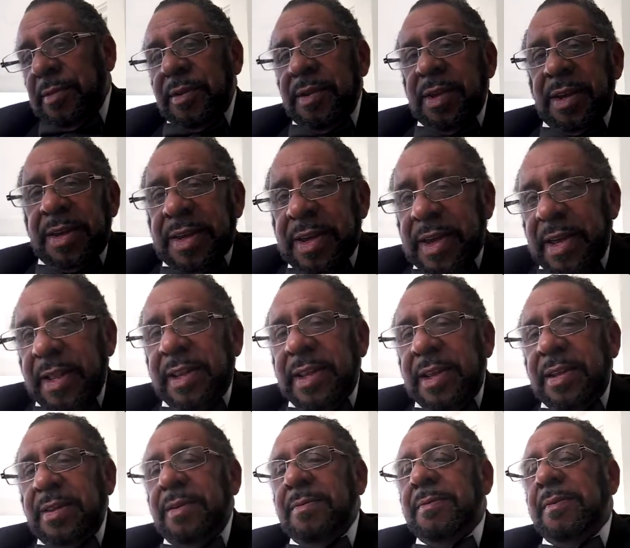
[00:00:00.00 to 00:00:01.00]
The
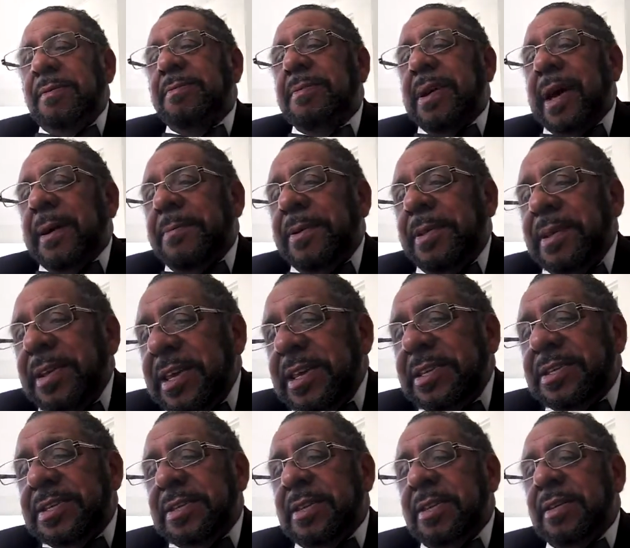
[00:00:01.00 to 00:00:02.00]
killing by
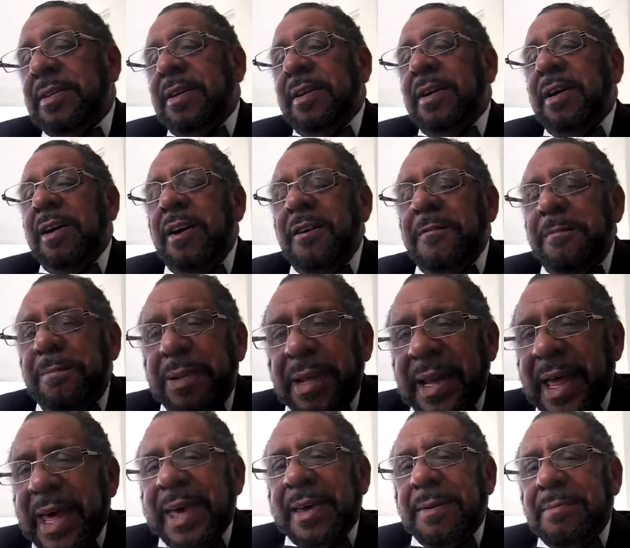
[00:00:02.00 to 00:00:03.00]
police of
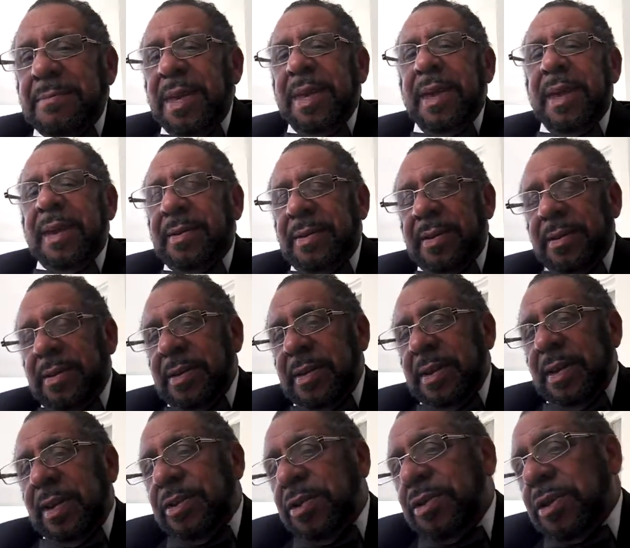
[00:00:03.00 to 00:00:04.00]
black men.
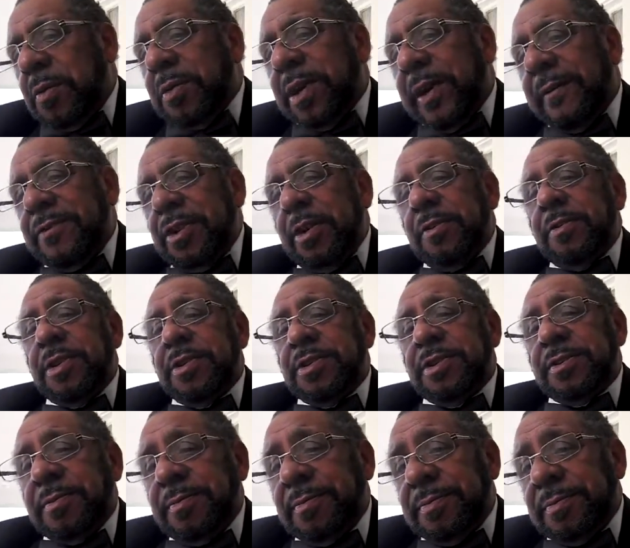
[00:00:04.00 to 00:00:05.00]
You know what I've
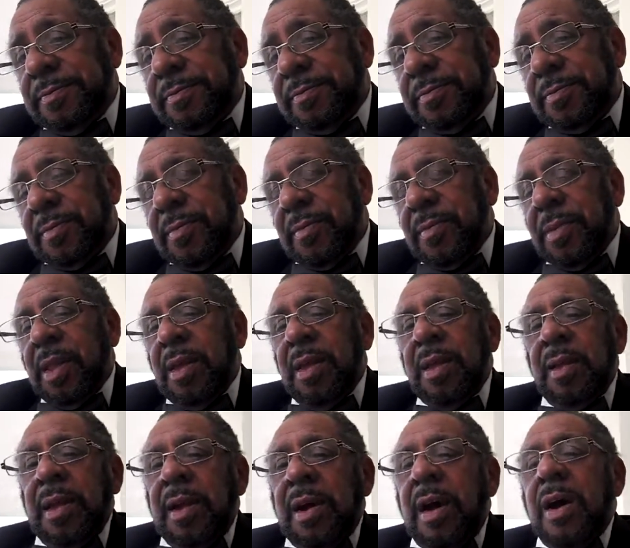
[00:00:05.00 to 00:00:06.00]
noticed?
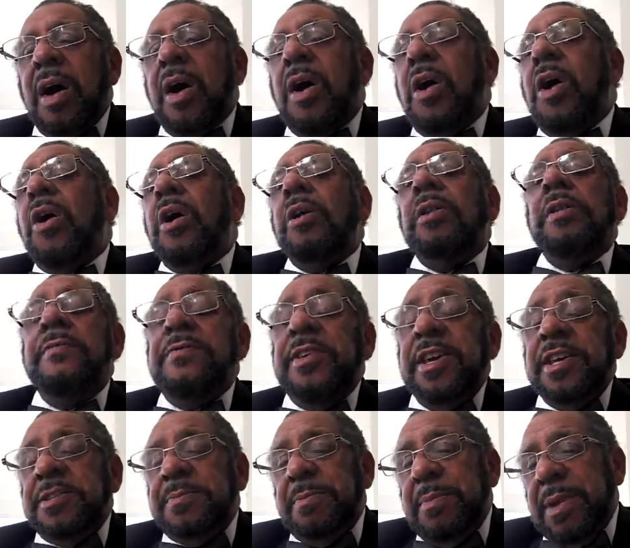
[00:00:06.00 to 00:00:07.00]
All of
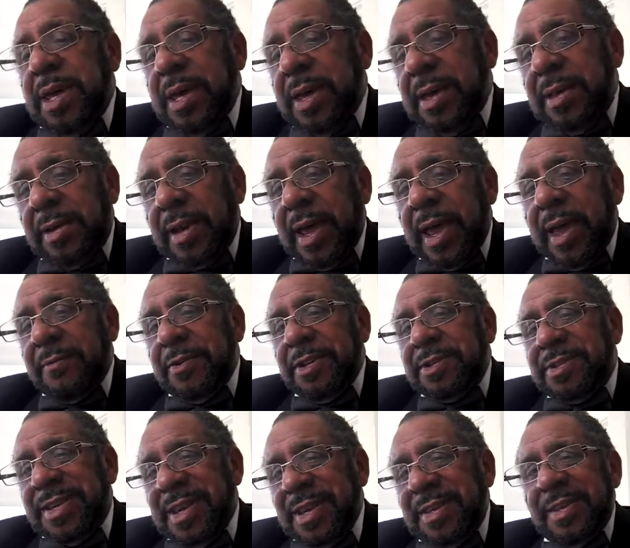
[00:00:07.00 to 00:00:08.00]
these men have a
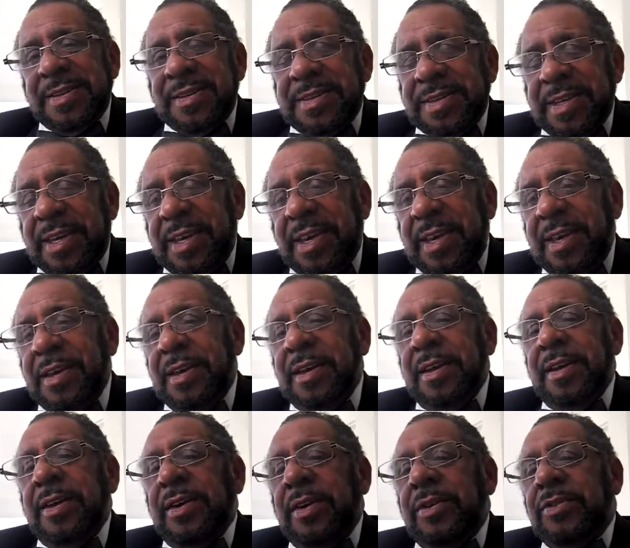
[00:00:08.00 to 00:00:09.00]
tendency
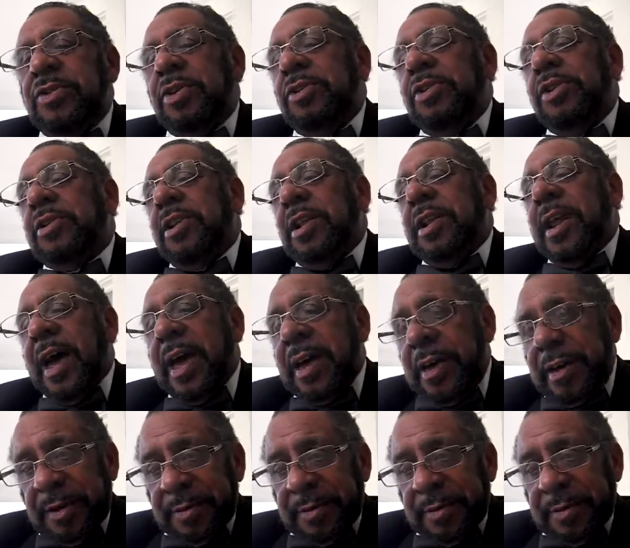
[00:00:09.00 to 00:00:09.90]
to look alike.